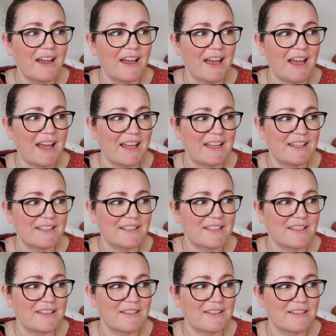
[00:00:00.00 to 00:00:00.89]

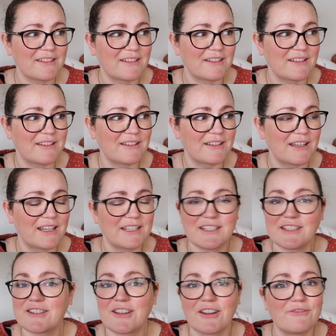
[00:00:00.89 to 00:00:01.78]
And it
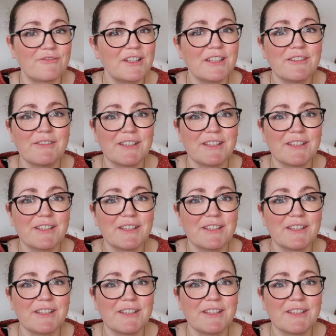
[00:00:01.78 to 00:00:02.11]
just got really,